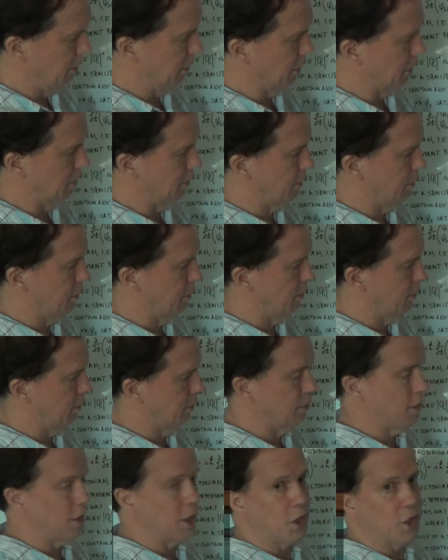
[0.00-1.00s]
next
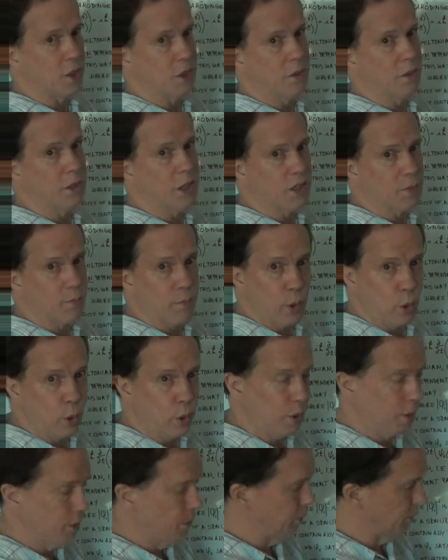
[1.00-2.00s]
session, next
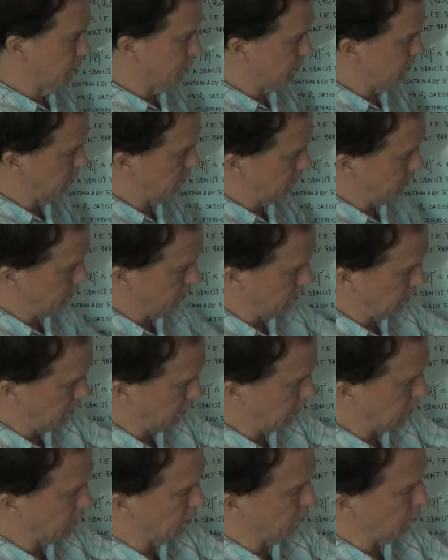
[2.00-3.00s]
board, this is the
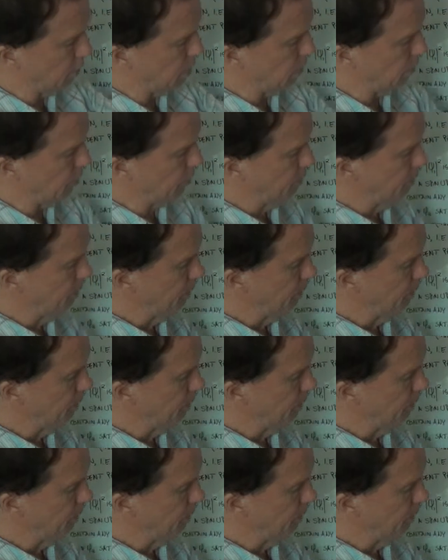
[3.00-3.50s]
end of the board.